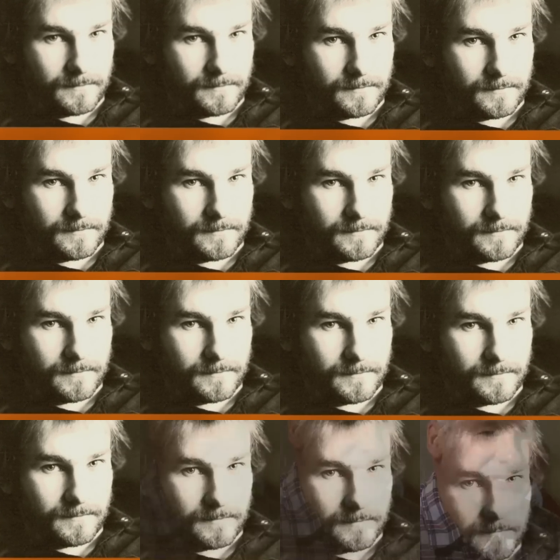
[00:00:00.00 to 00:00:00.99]
the phone would
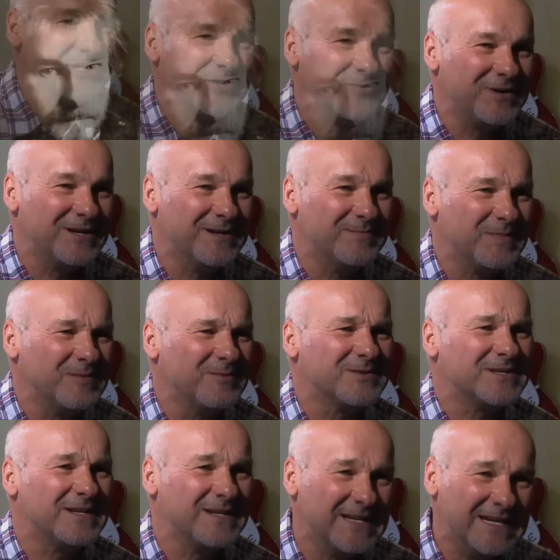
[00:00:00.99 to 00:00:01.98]
occasionally ring and people
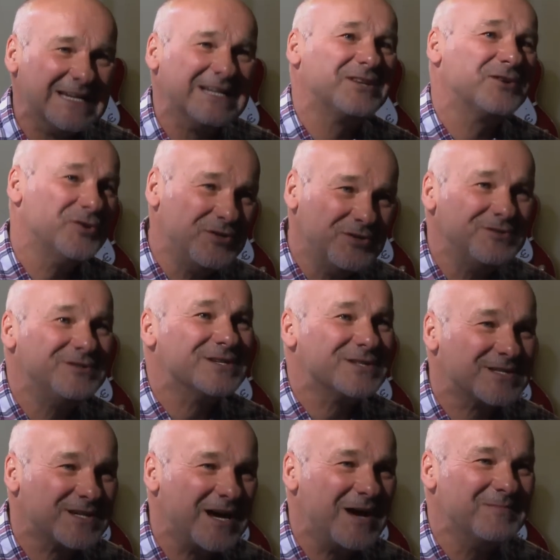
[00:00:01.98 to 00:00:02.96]
would say, could you
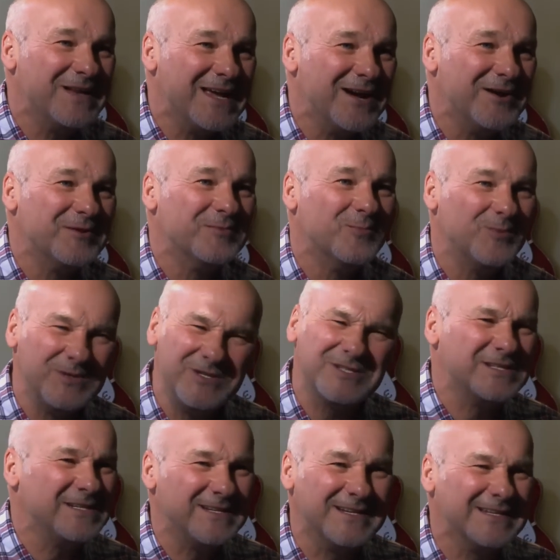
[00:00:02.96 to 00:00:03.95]
just come down and we
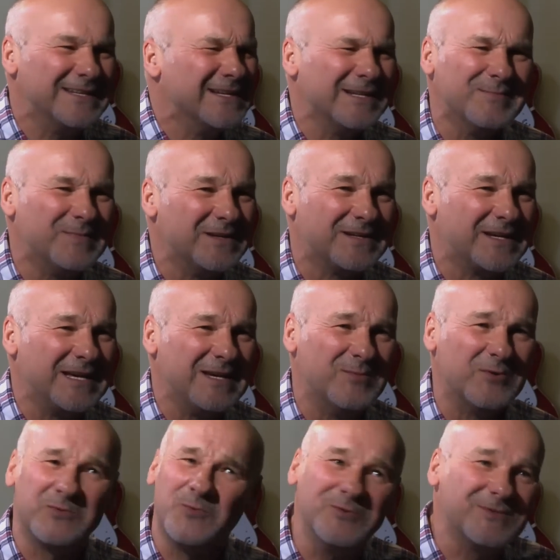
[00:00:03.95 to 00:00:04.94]
just need a little bit of
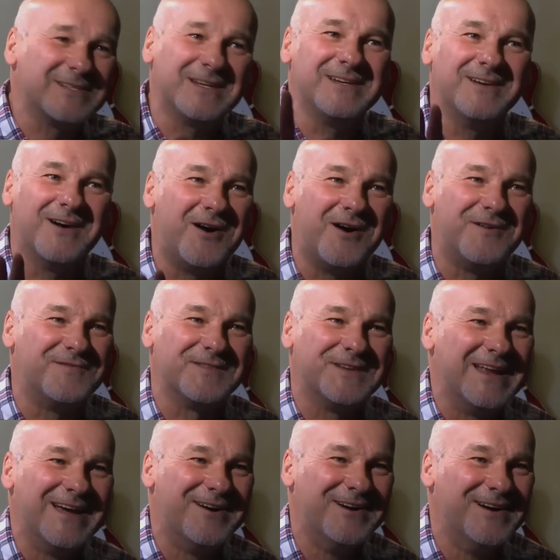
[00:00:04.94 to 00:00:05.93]
keyboards, won't take you half
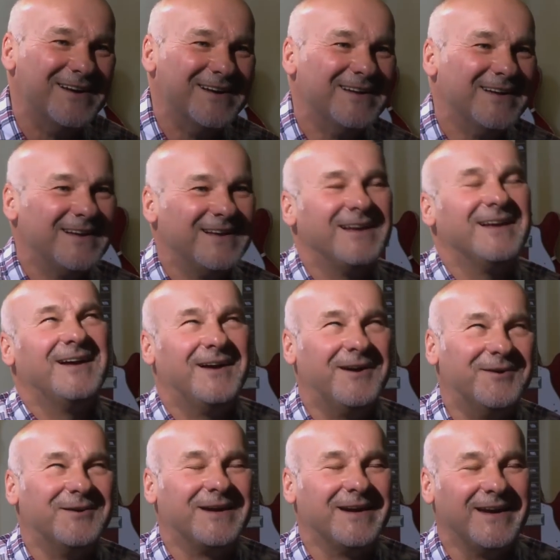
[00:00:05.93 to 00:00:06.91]
an hour.
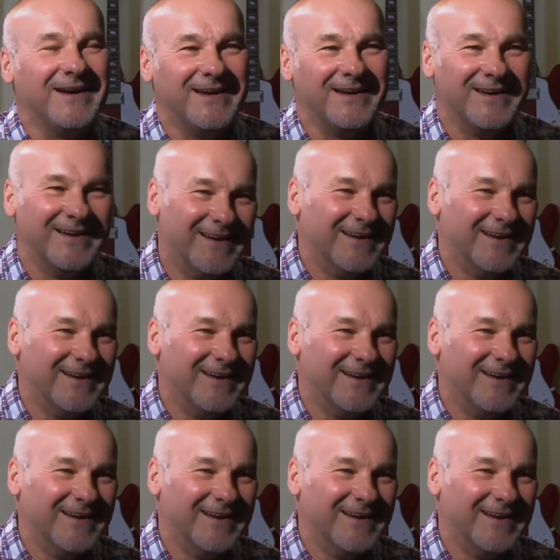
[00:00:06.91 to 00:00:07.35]
Okay,